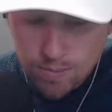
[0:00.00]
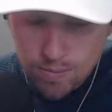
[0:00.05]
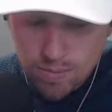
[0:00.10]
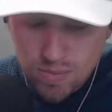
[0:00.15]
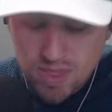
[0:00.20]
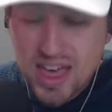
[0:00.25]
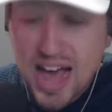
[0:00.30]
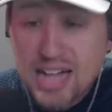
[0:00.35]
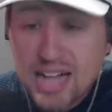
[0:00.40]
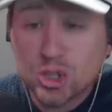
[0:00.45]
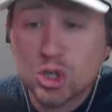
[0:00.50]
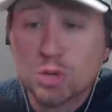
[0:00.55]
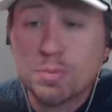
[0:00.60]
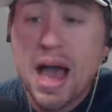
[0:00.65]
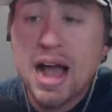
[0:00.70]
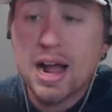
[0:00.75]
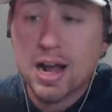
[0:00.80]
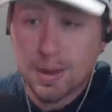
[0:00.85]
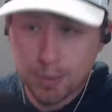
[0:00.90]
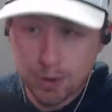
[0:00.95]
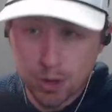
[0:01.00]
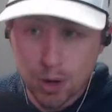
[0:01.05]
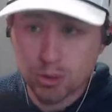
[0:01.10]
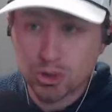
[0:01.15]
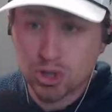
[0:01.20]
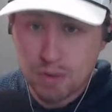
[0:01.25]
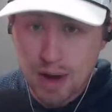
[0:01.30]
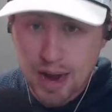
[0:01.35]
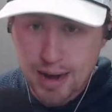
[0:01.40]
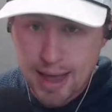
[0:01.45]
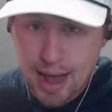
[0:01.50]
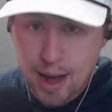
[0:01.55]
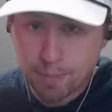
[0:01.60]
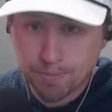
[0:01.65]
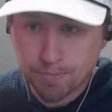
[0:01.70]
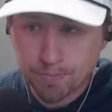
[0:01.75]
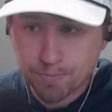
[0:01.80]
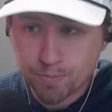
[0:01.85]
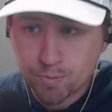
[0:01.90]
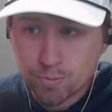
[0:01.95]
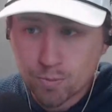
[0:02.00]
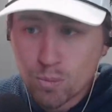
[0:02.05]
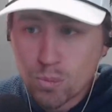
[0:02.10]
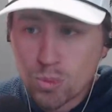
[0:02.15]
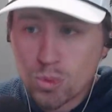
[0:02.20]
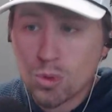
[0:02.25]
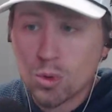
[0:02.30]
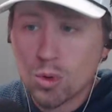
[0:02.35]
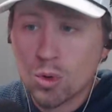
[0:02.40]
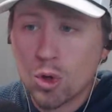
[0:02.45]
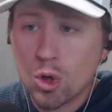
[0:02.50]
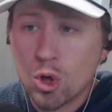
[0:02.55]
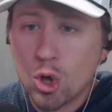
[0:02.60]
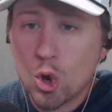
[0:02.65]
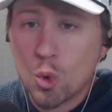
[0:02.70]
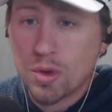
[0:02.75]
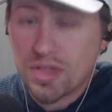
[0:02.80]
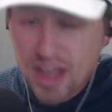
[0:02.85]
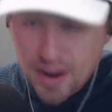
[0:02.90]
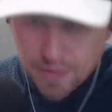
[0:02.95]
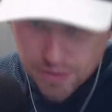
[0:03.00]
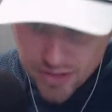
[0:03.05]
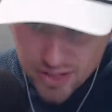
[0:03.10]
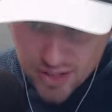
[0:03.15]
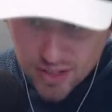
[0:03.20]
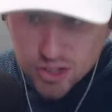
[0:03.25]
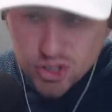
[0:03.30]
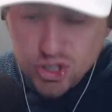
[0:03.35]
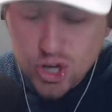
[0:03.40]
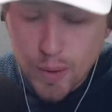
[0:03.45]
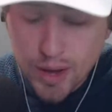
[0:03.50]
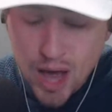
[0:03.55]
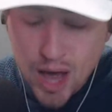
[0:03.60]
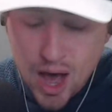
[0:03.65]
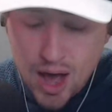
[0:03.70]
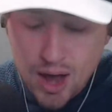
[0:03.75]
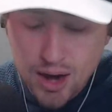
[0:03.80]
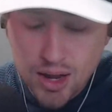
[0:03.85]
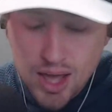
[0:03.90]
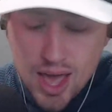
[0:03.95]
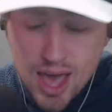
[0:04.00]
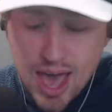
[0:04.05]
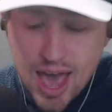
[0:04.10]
That's your backup closer right now. With everything that's going on,